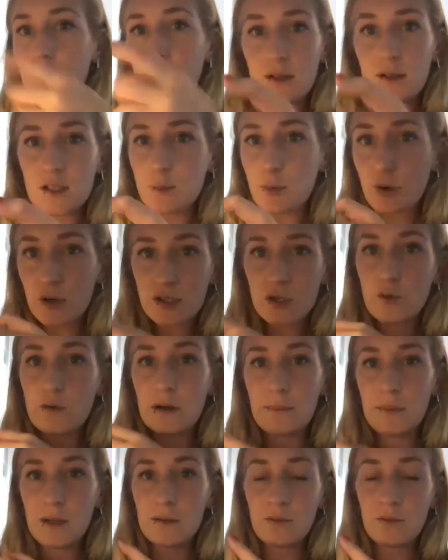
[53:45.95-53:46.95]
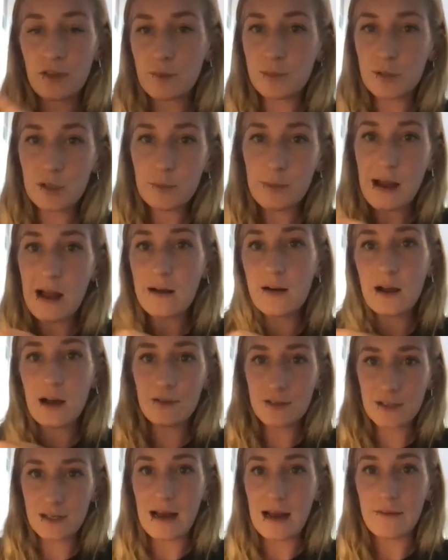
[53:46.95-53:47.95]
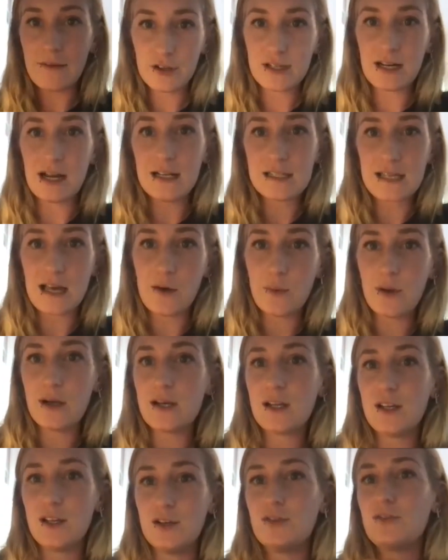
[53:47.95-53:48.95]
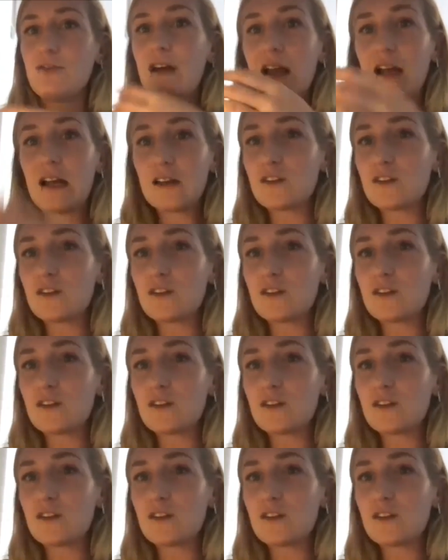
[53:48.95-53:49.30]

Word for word: sports equipment with a blue background and advertise that way to you, right?